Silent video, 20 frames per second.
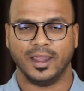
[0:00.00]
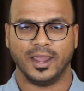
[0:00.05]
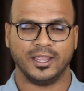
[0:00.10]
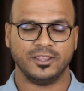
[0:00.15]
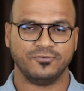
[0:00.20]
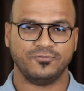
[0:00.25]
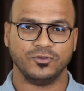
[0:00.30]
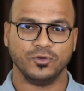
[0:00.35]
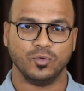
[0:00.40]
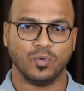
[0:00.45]

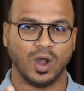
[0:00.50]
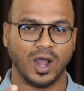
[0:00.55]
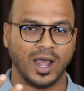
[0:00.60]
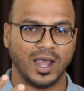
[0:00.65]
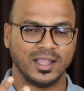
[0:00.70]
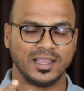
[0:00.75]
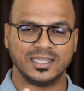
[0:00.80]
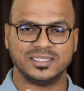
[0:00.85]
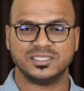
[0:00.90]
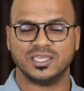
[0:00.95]
and if you
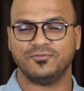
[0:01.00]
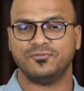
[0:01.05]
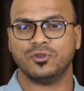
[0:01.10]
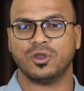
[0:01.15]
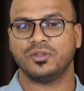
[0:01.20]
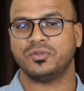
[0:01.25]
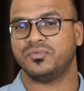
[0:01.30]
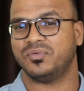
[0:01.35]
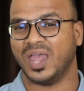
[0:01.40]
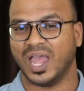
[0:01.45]
are, let's say if you
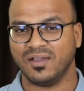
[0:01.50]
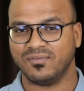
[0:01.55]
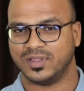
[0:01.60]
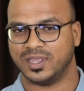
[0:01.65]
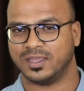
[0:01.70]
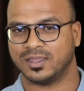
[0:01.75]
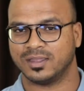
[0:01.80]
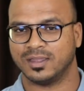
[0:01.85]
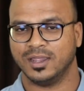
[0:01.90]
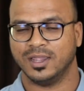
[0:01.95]
are
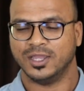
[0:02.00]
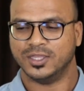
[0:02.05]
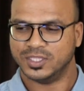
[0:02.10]
traveling,